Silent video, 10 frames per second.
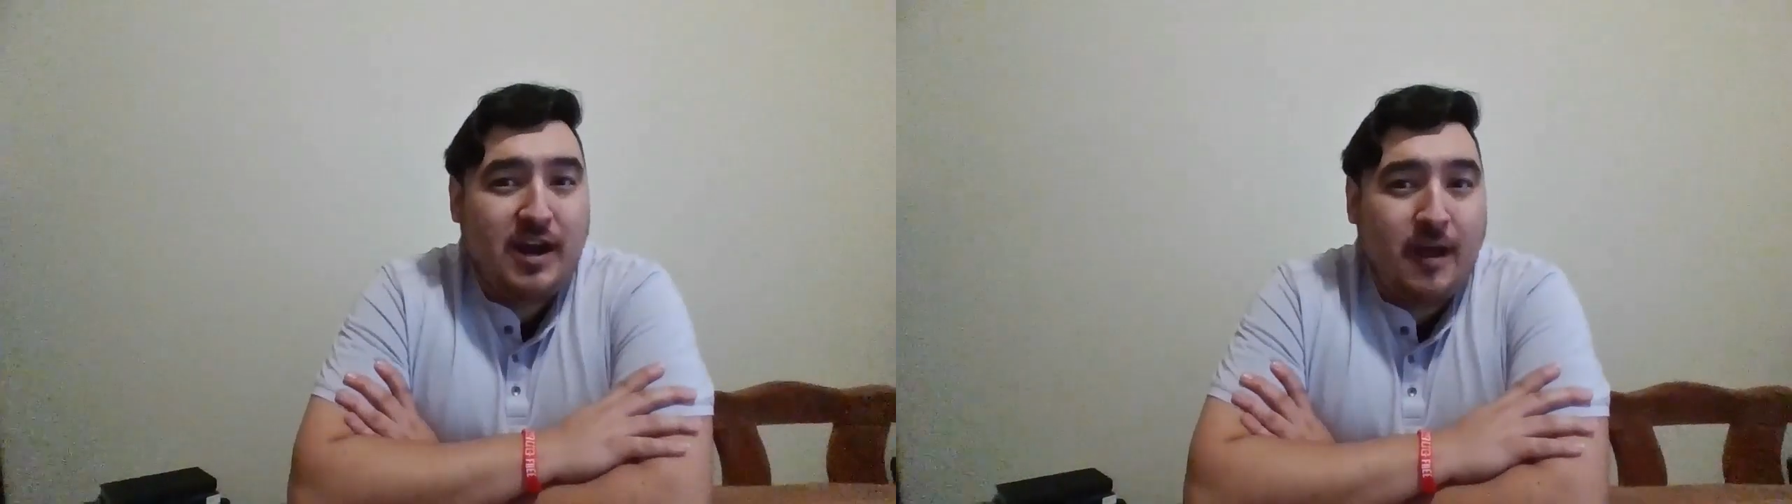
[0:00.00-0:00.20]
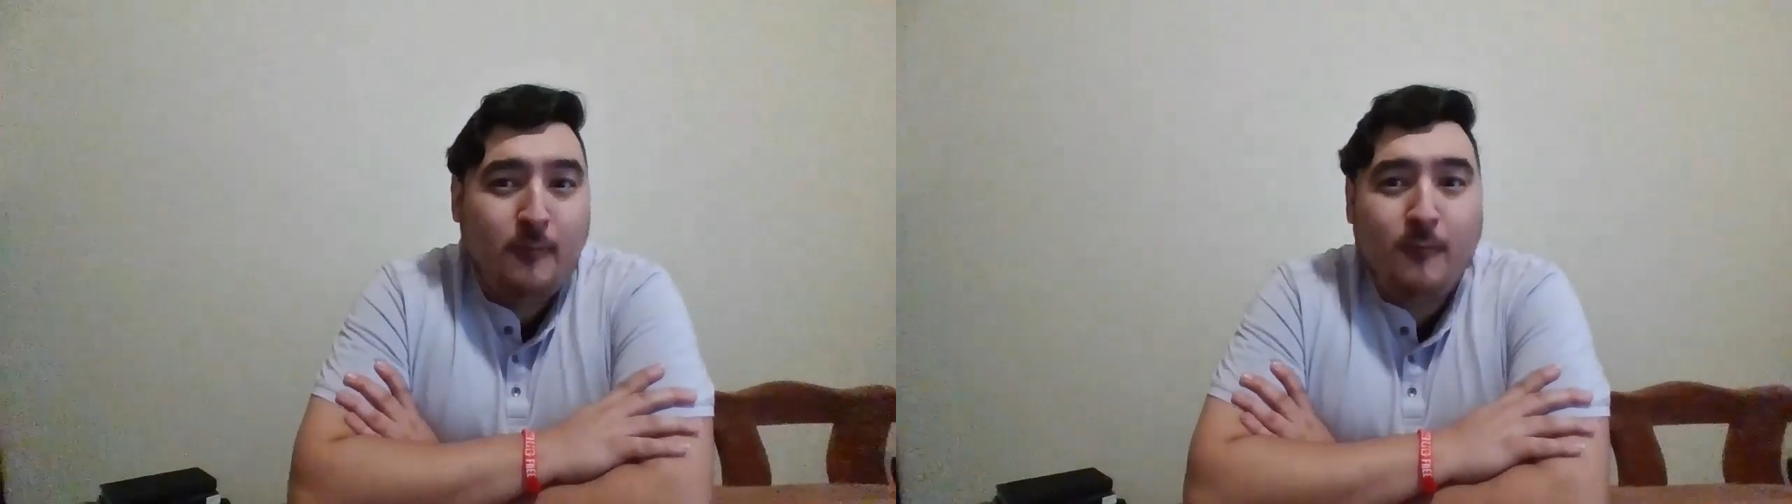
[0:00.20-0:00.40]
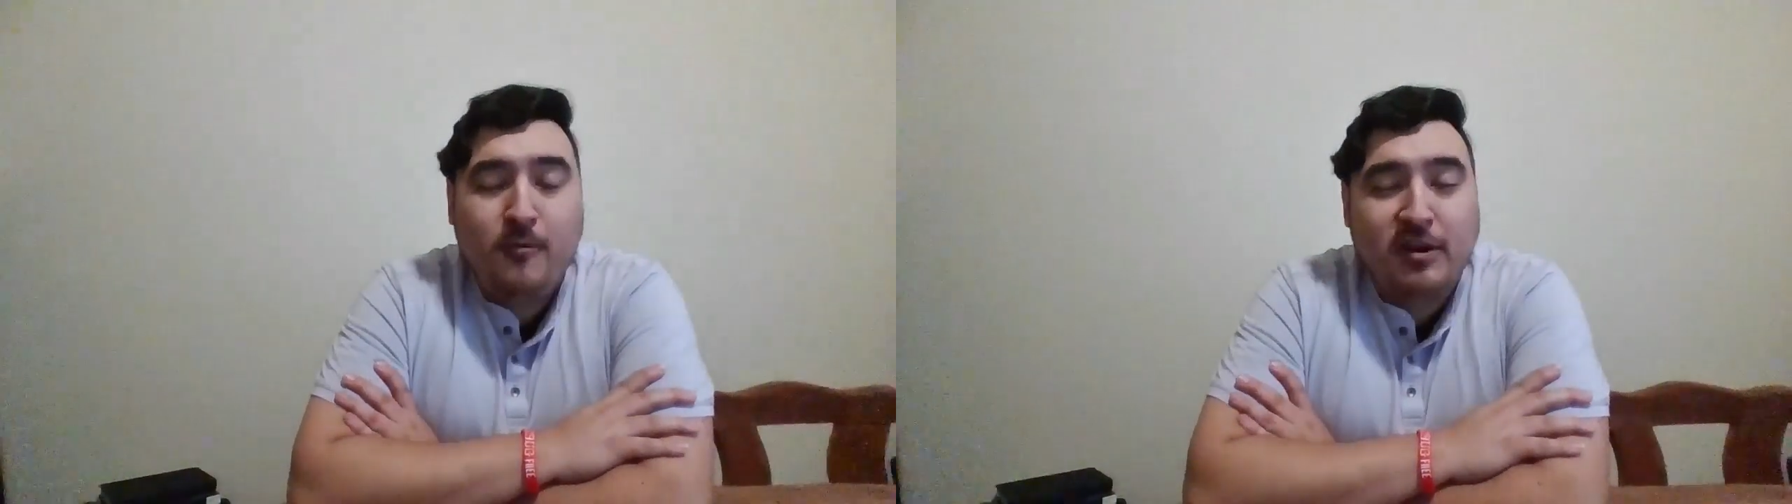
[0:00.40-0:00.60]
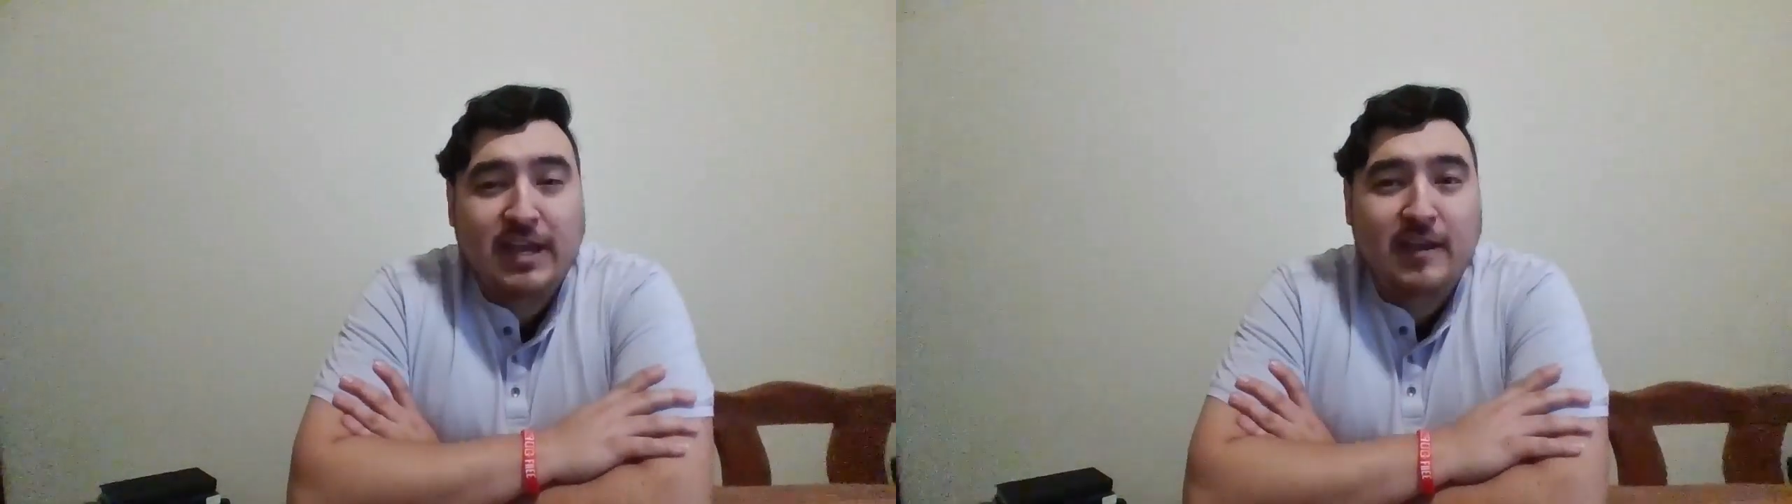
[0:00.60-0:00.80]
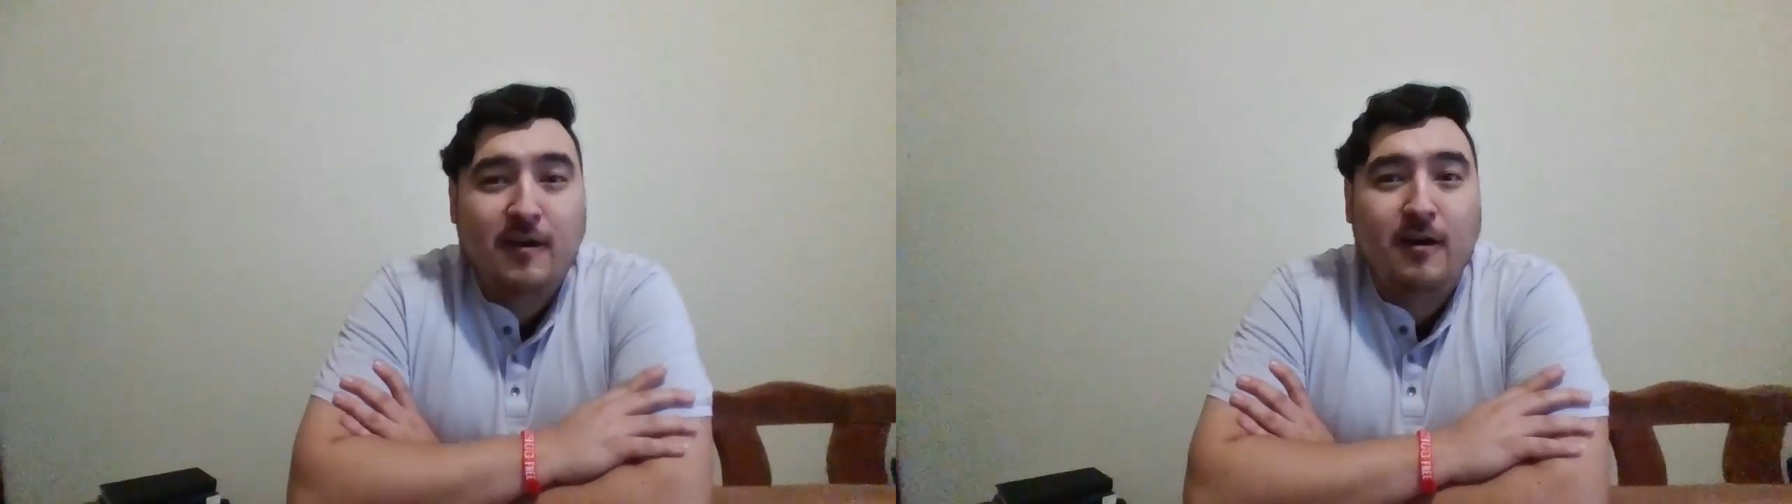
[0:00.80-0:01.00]
I'm
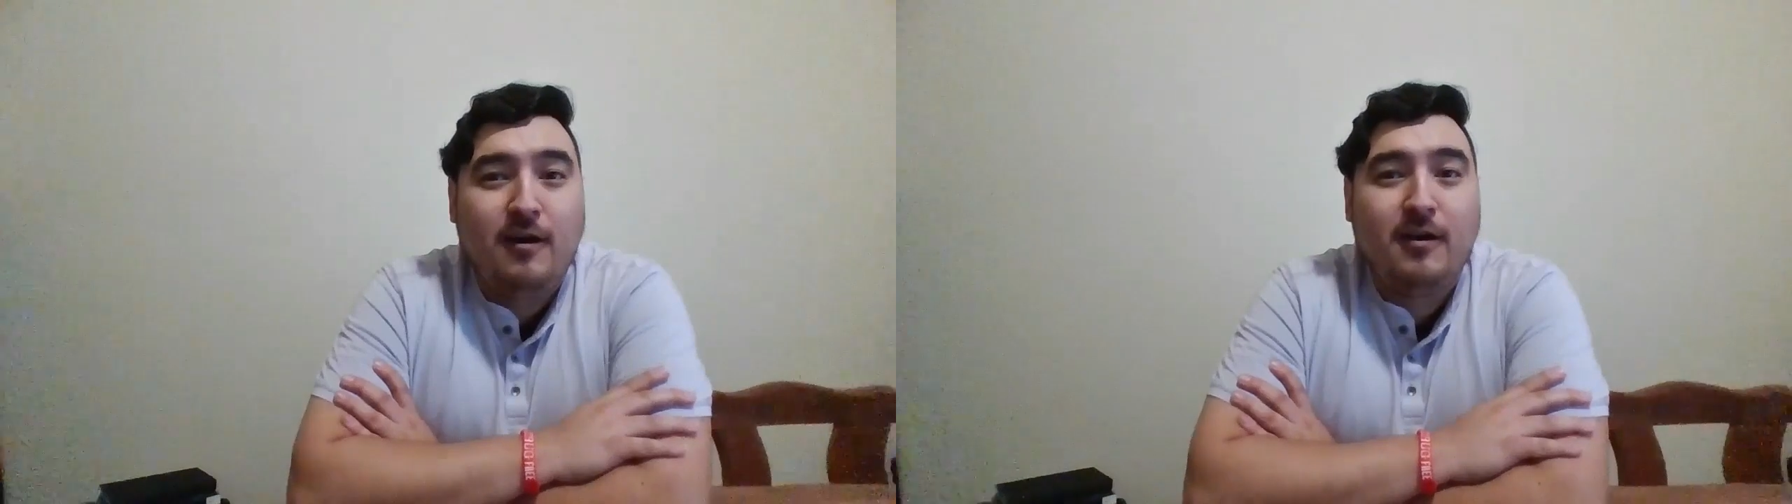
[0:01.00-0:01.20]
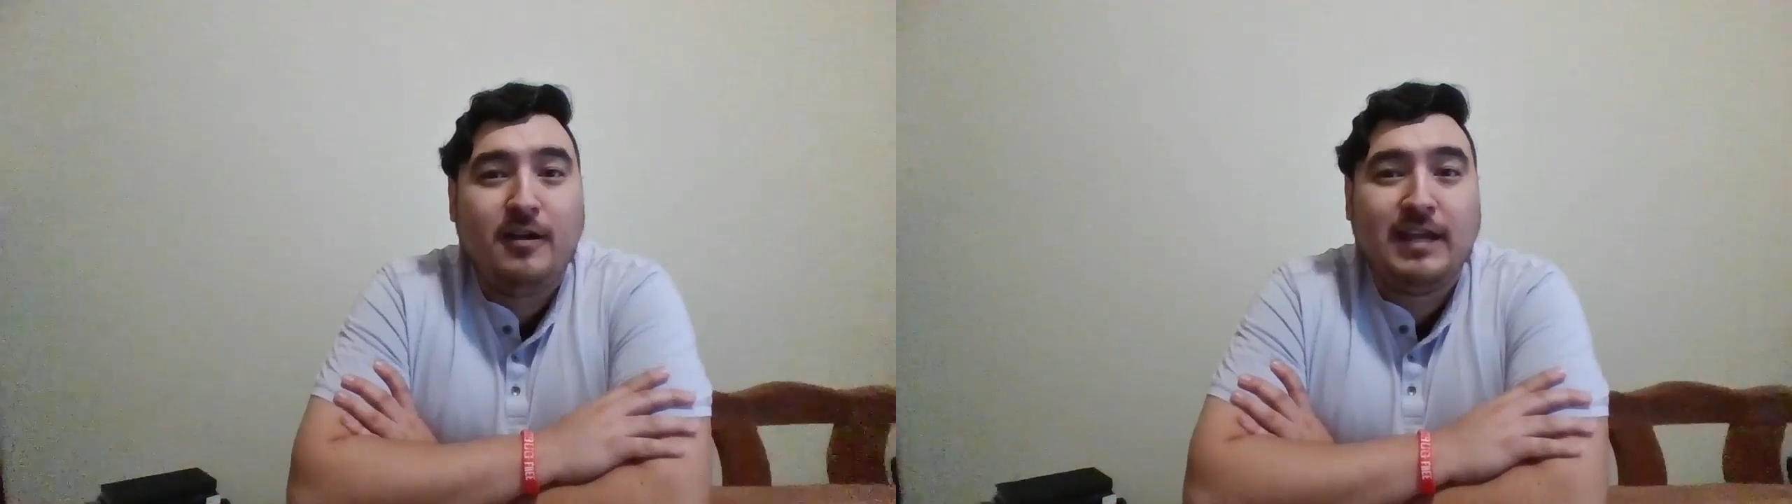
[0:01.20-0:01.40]
working on